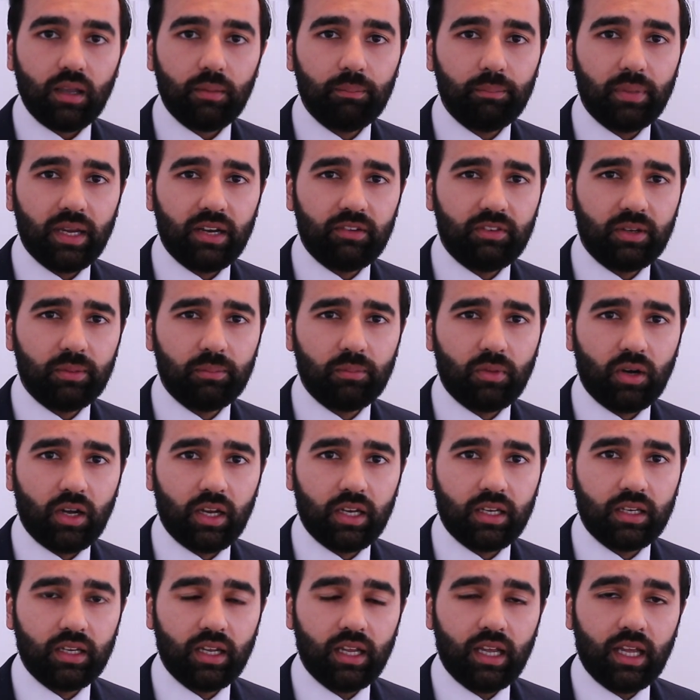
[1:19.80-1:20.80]
Bear in
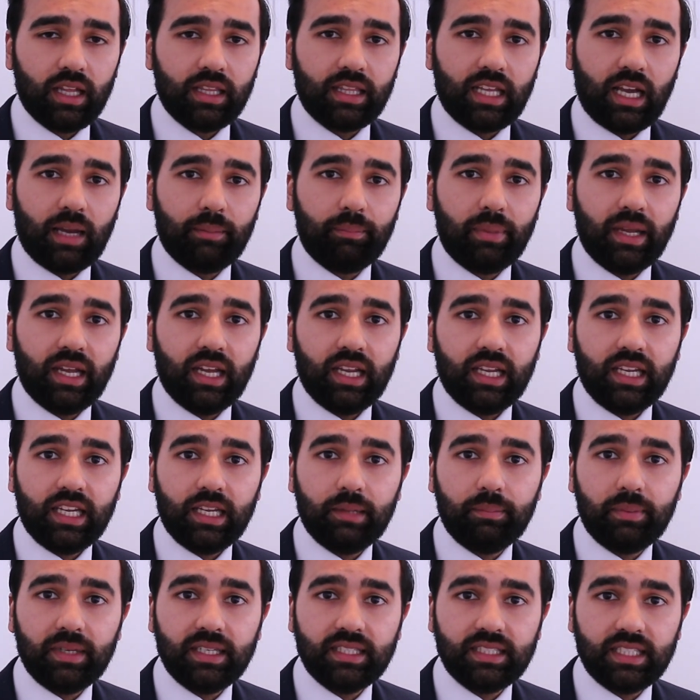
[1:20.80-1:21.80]
mind that a better
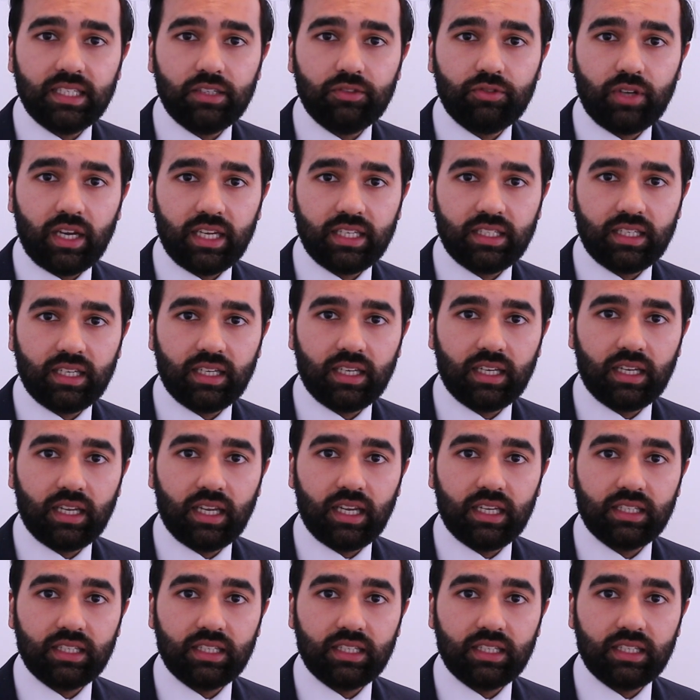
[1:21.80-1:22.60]
EPC rating